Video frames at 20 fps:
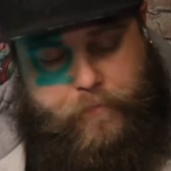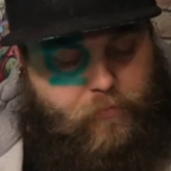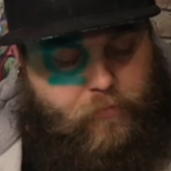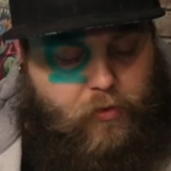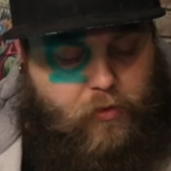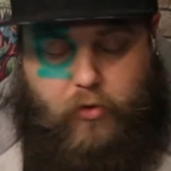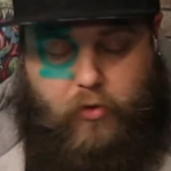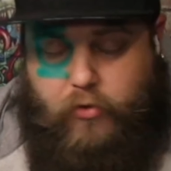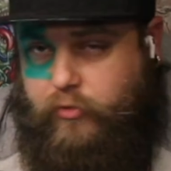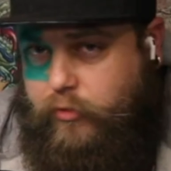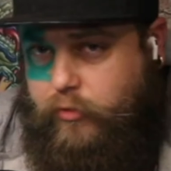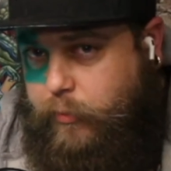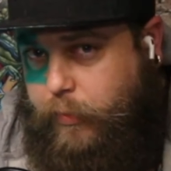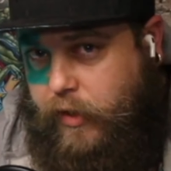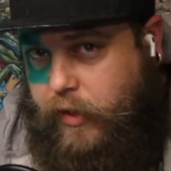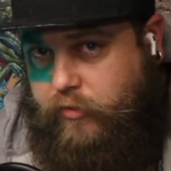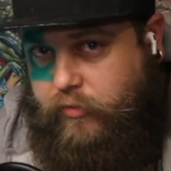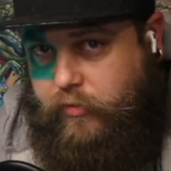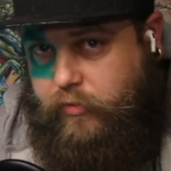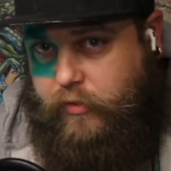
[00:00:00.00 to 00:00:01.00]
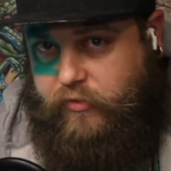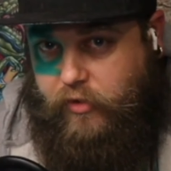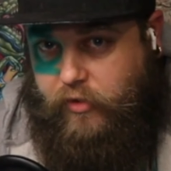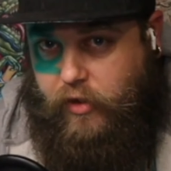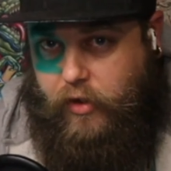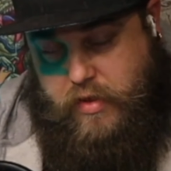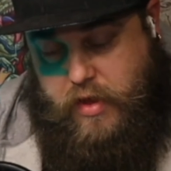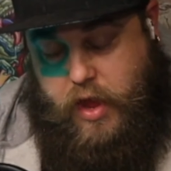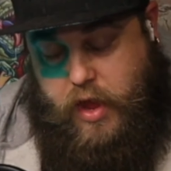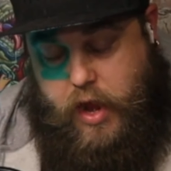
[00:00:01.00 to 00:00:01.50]
Those new patrons
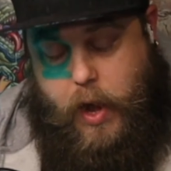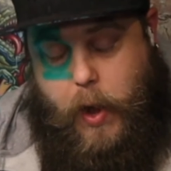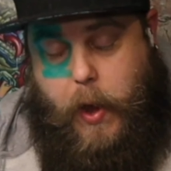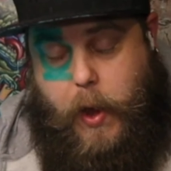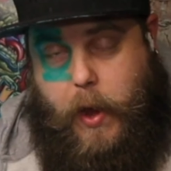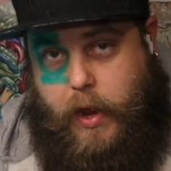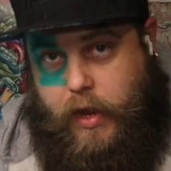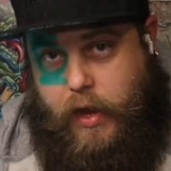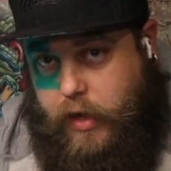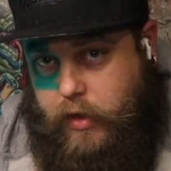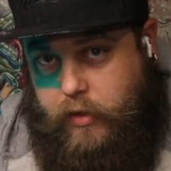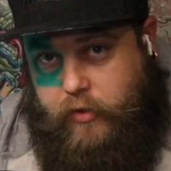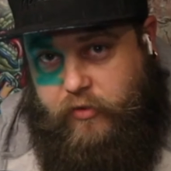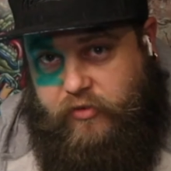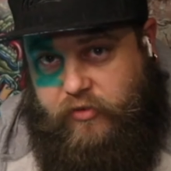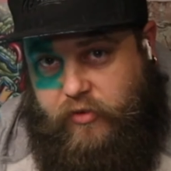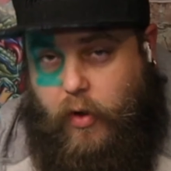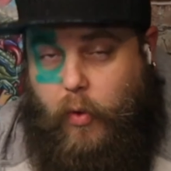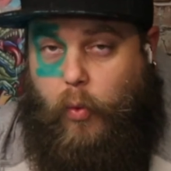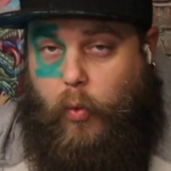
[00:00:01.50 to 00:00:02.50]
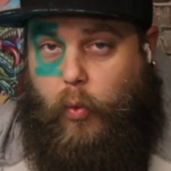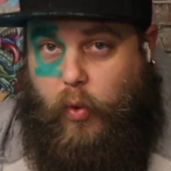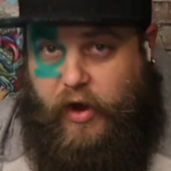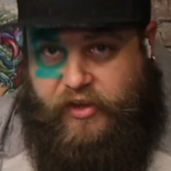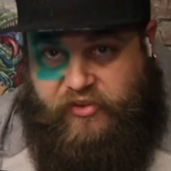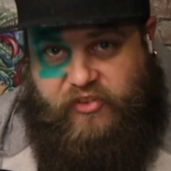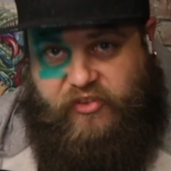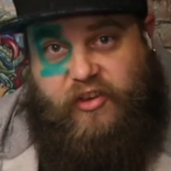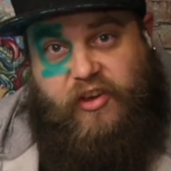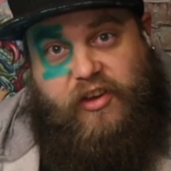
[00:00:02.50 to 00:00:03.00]
are Nicholas
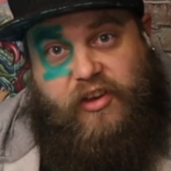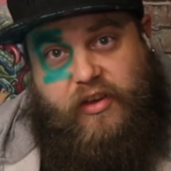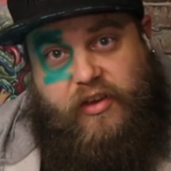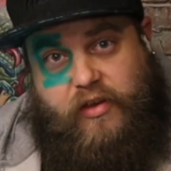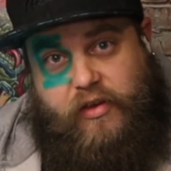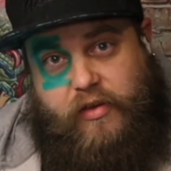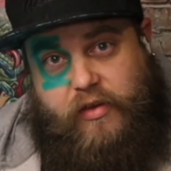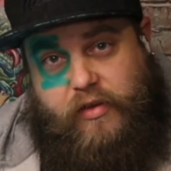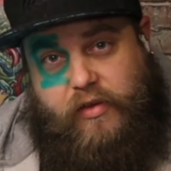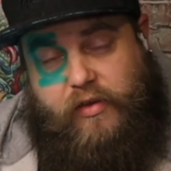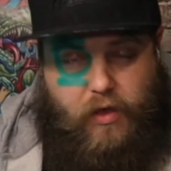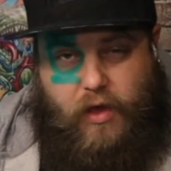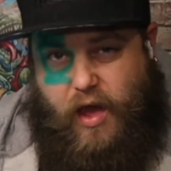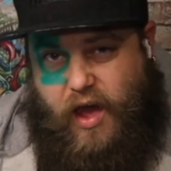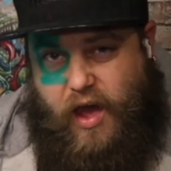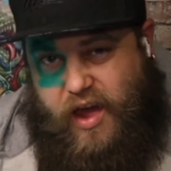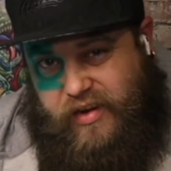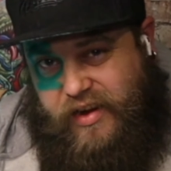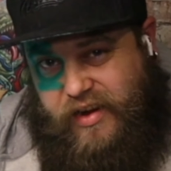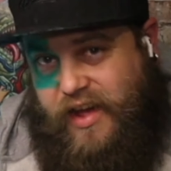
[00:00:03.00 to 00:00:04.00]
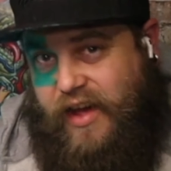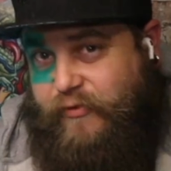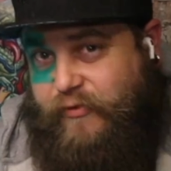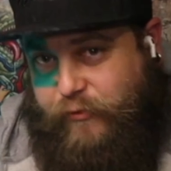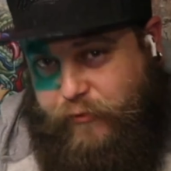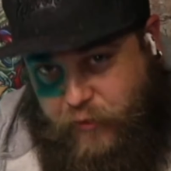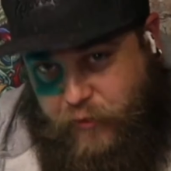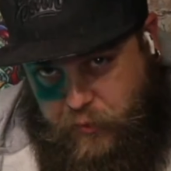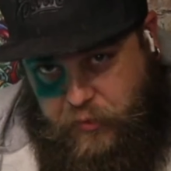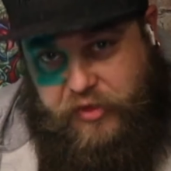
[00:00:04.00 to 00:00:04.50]
Wester and that
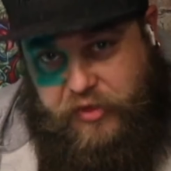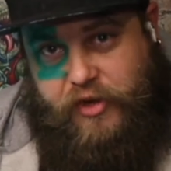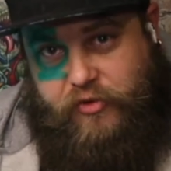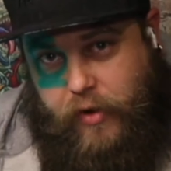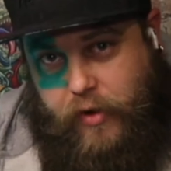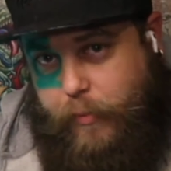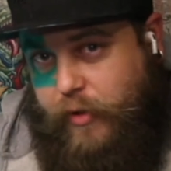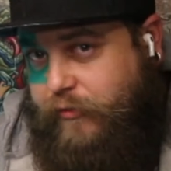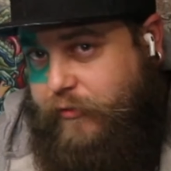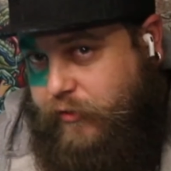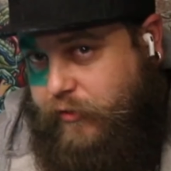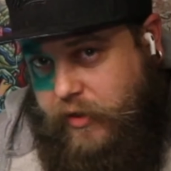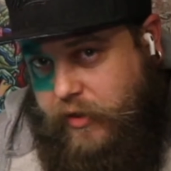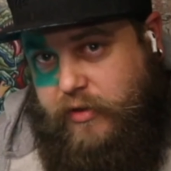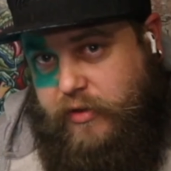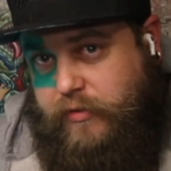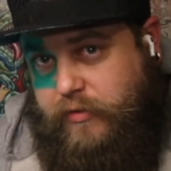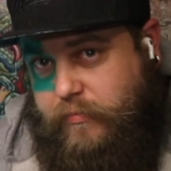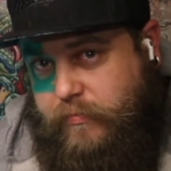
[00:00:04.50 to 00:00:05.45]
filthy drummer Phil.